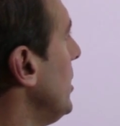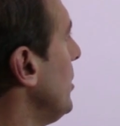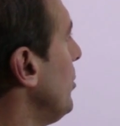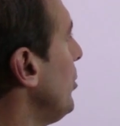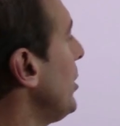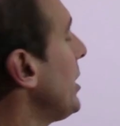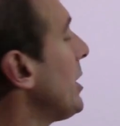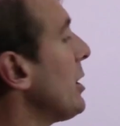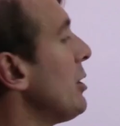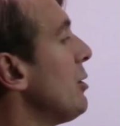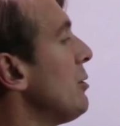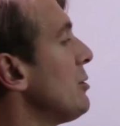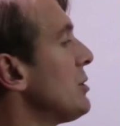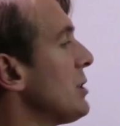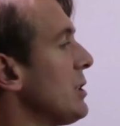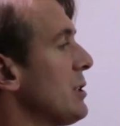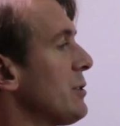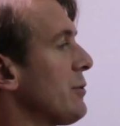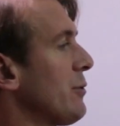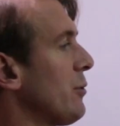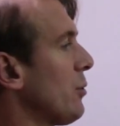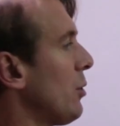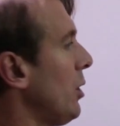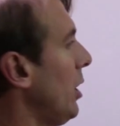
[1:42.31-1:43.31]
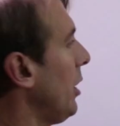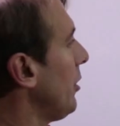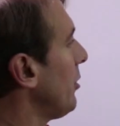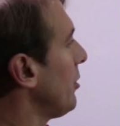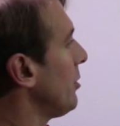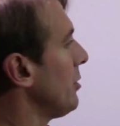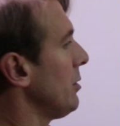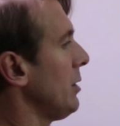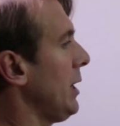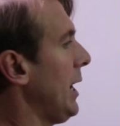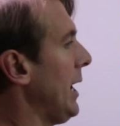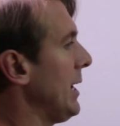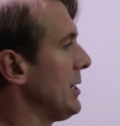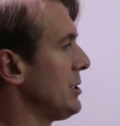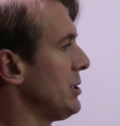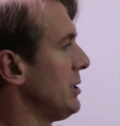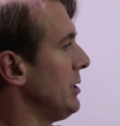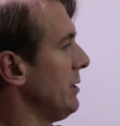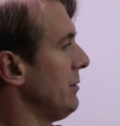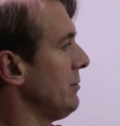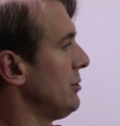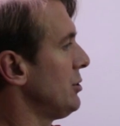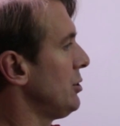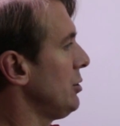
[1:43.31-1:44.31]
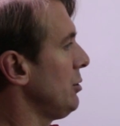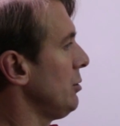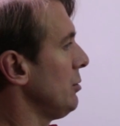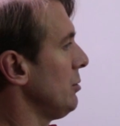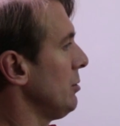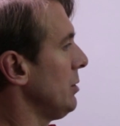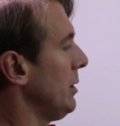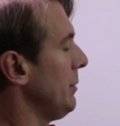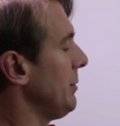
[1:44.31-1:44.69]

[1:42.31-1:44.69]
we can use this for other adjectives too.